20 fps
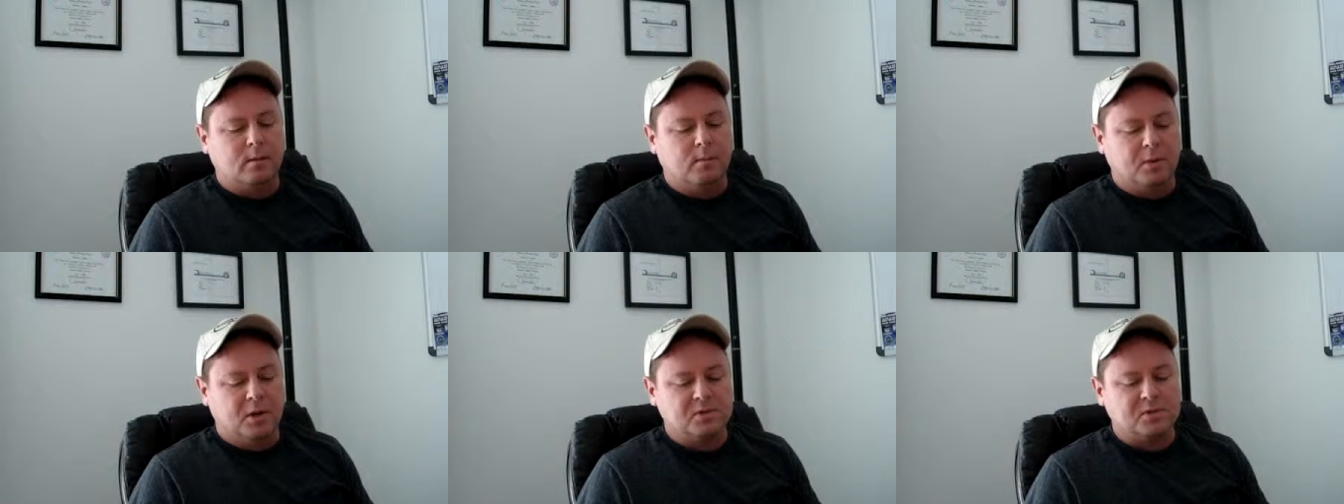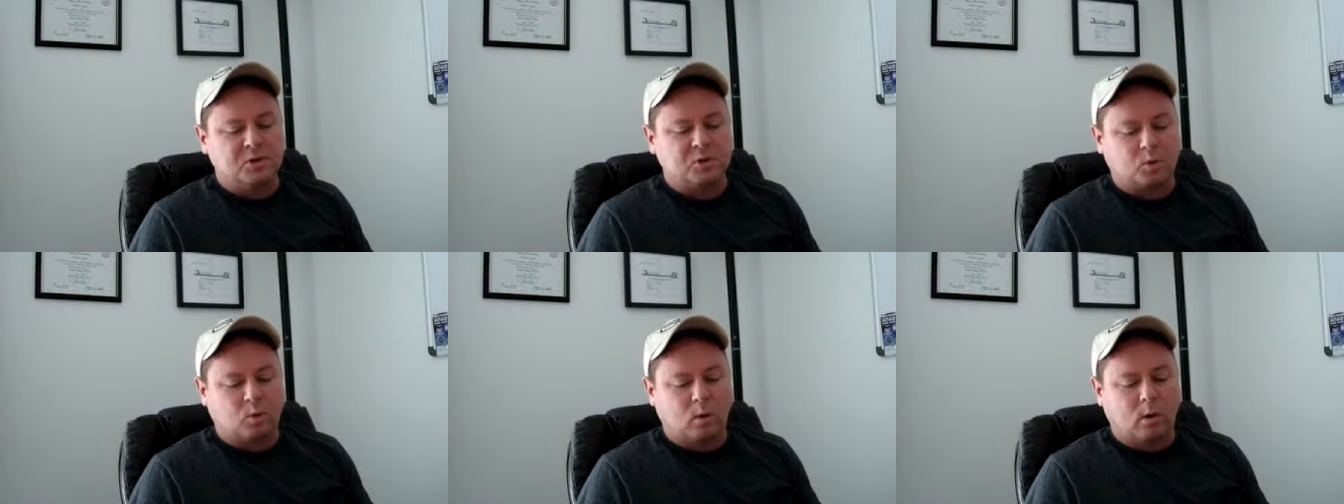the
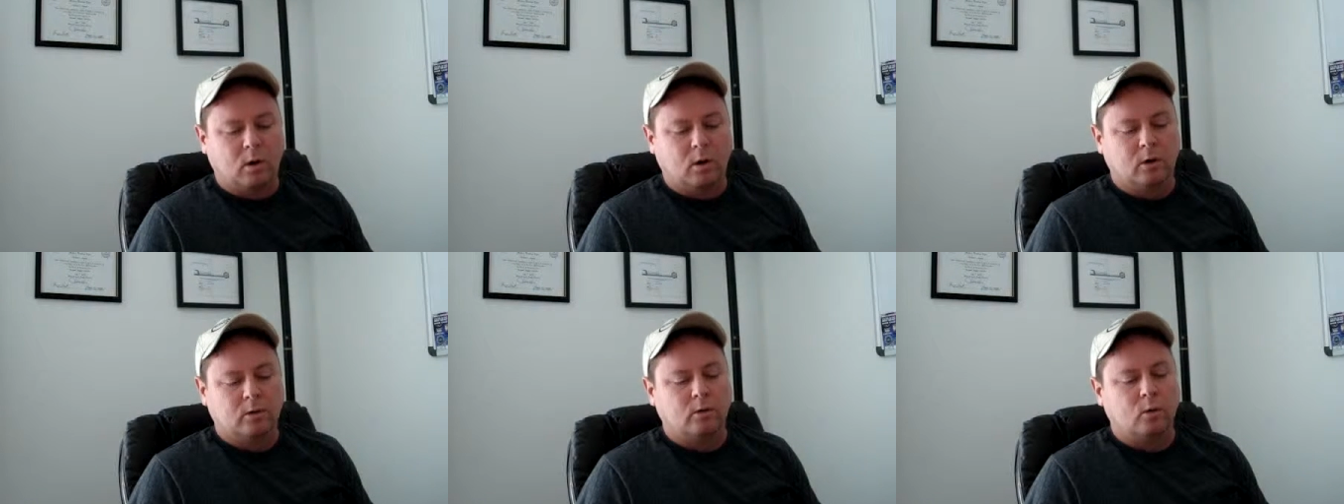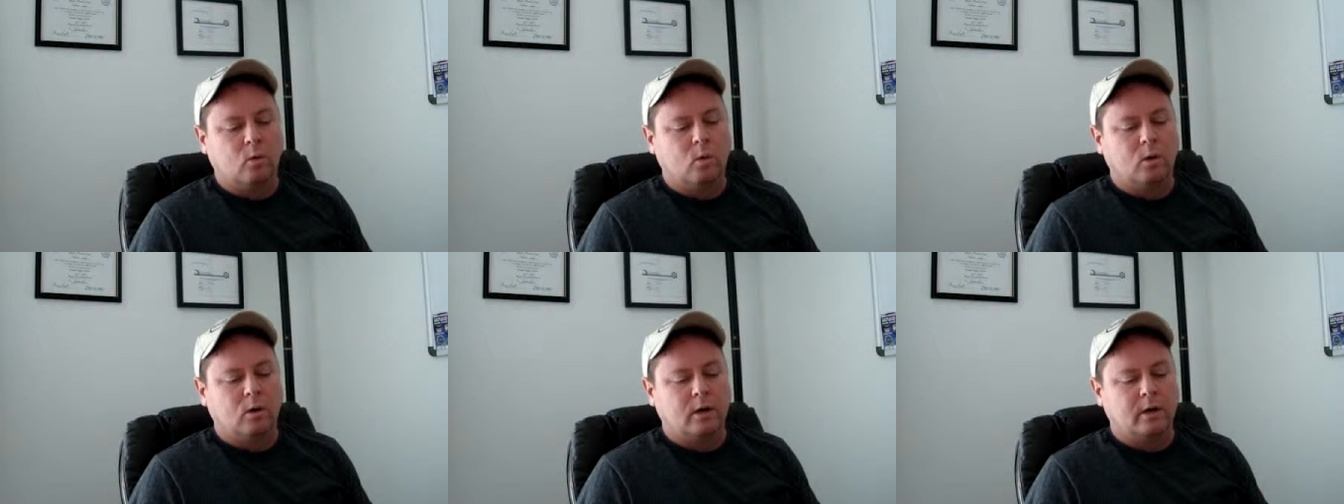business world
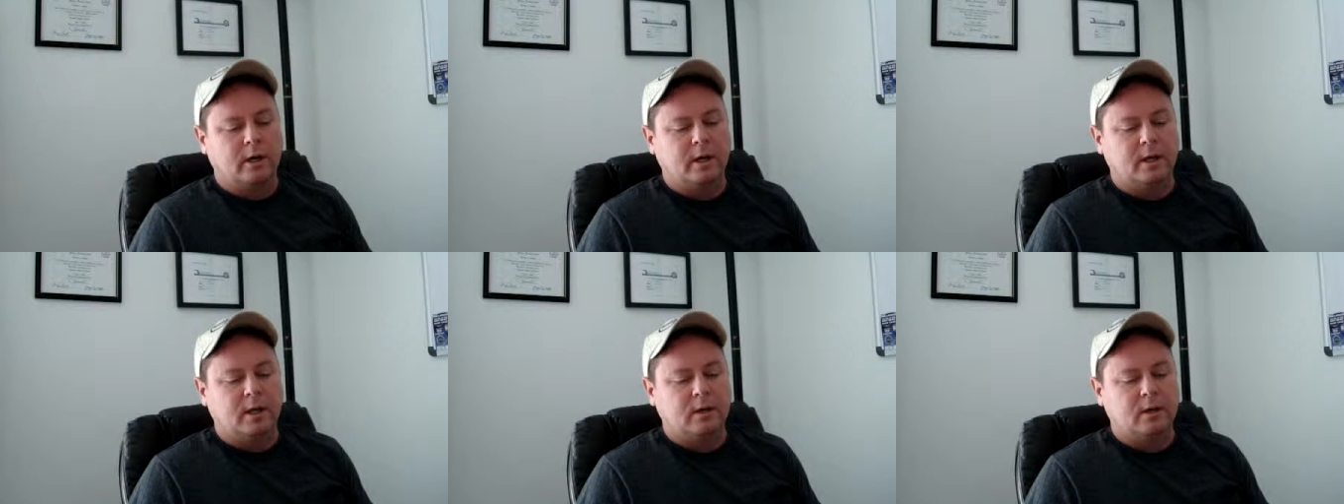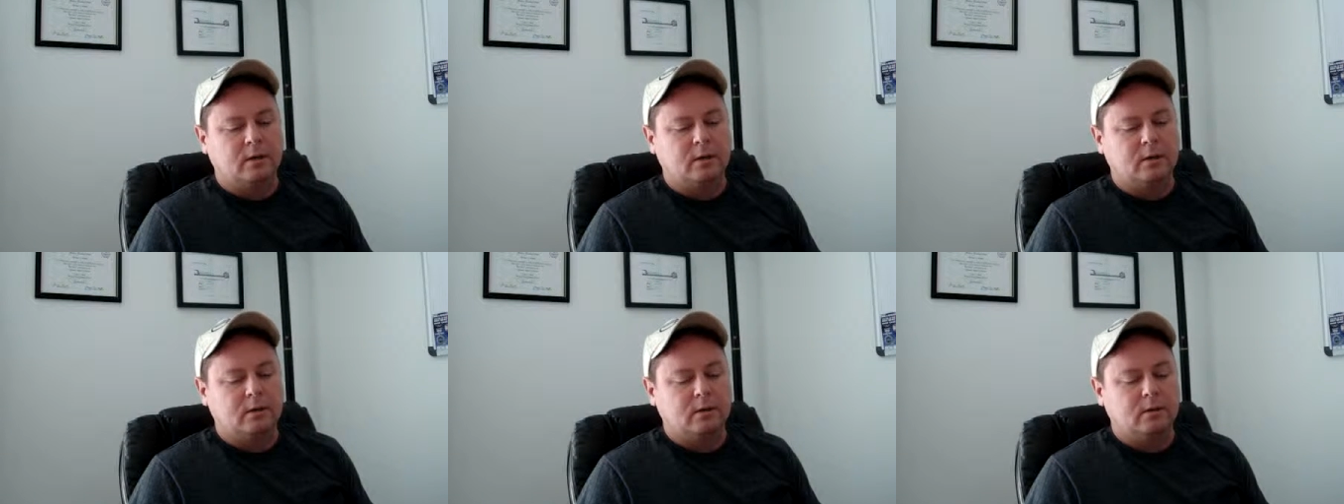or
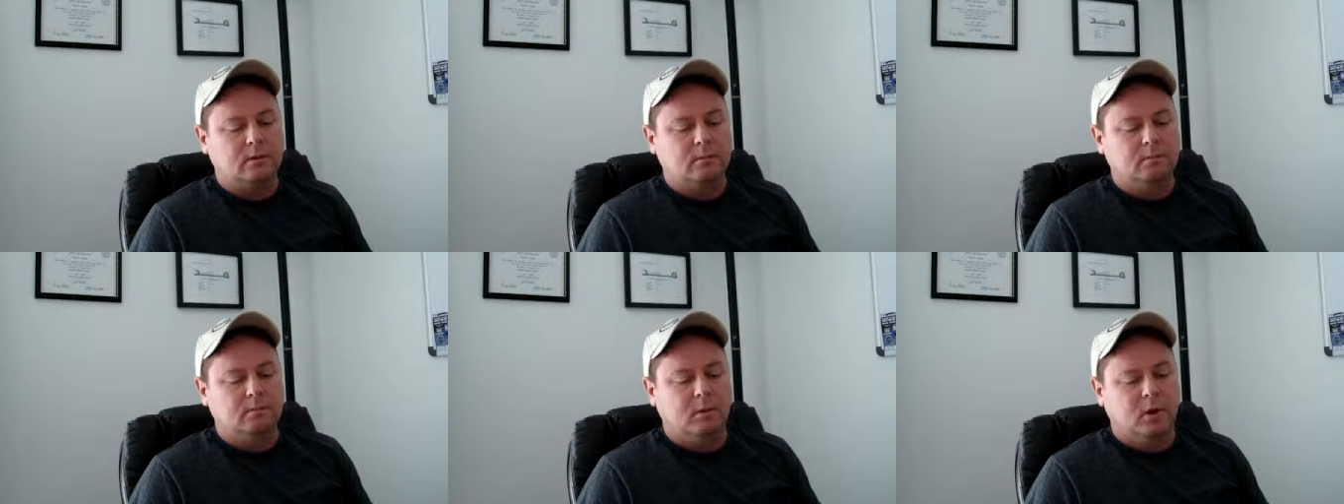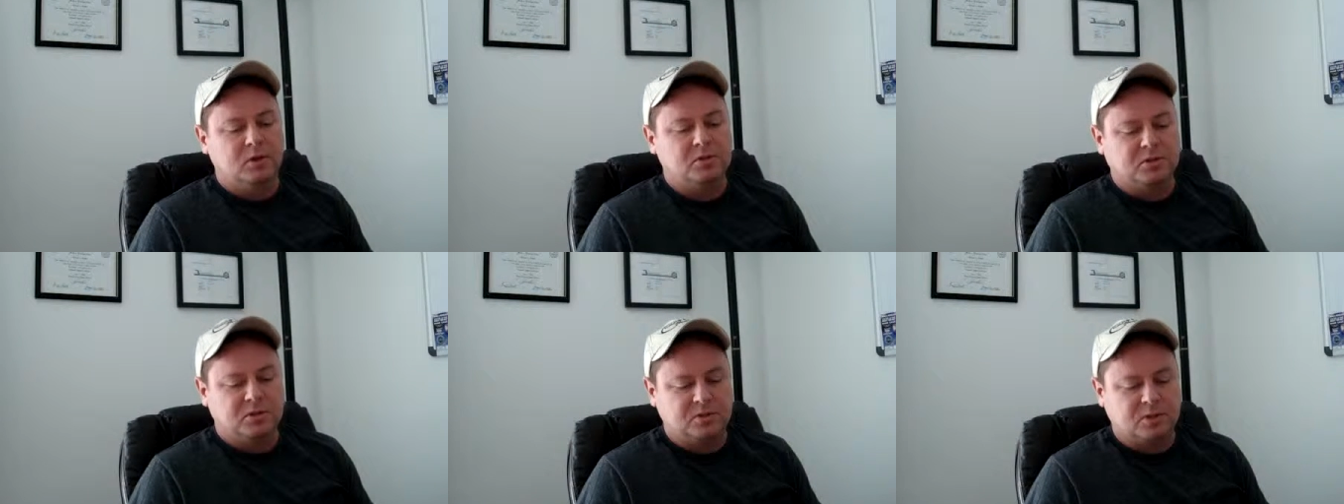in
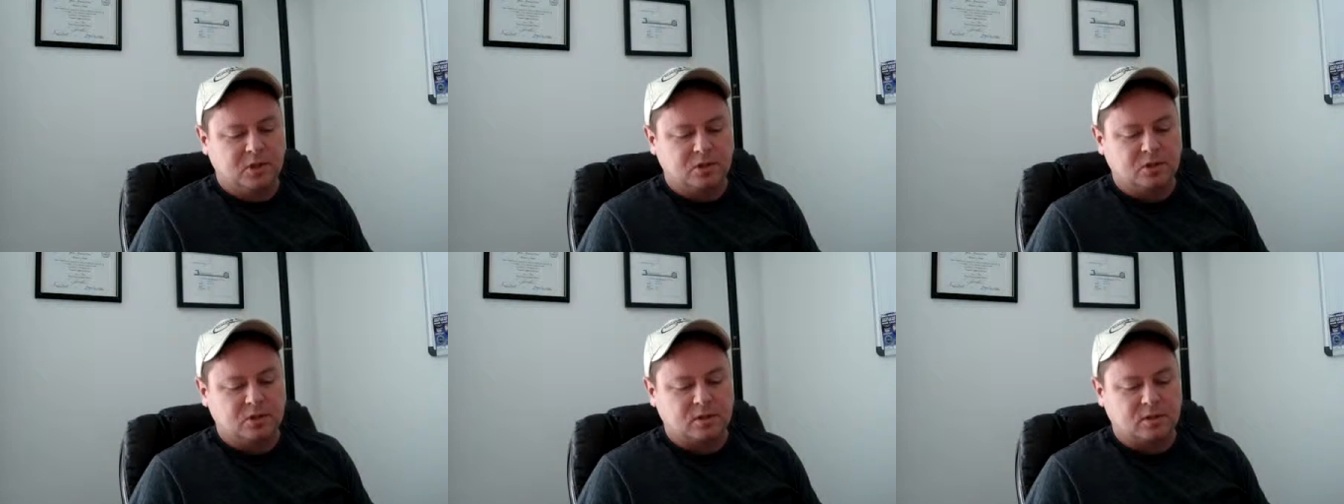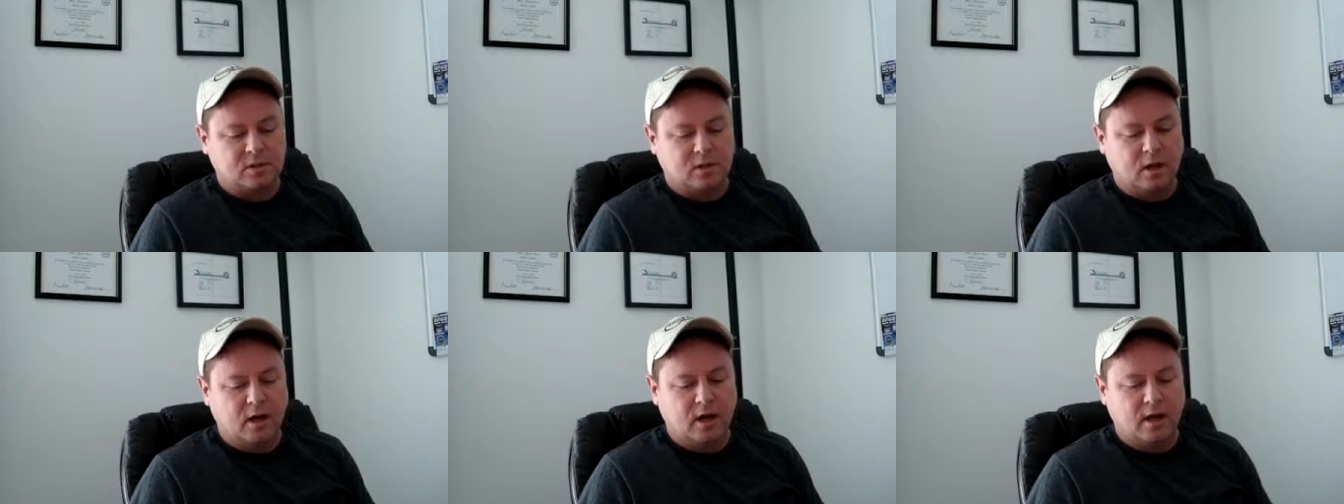most
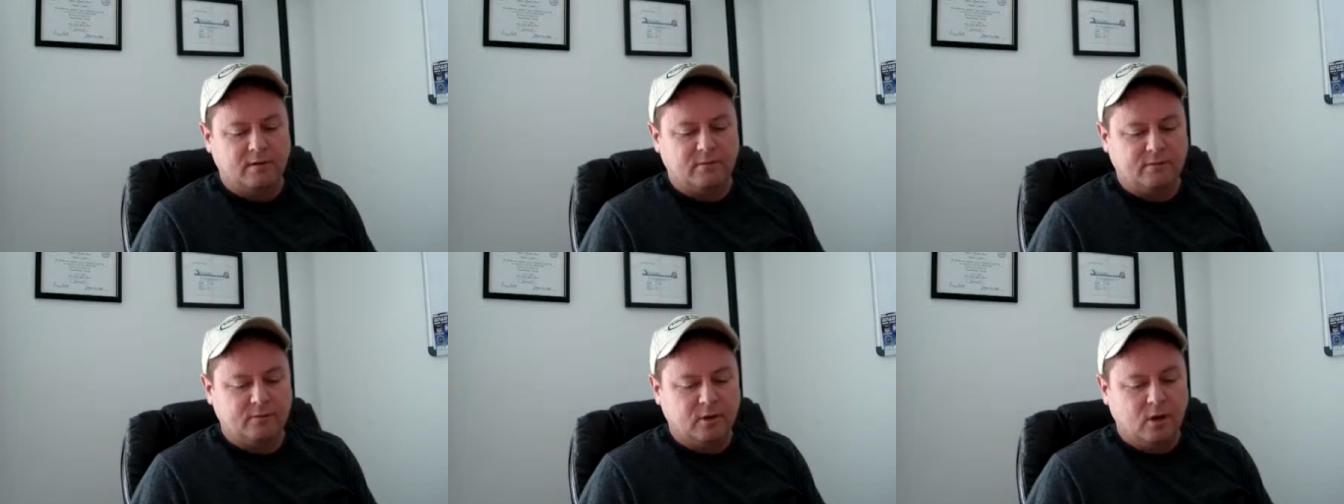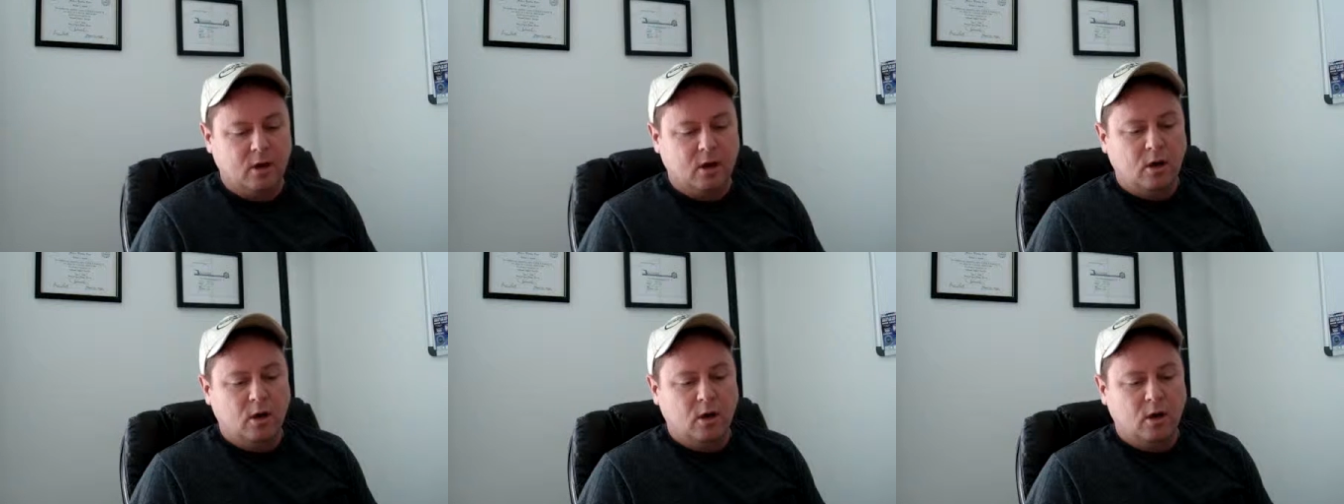decisions in life,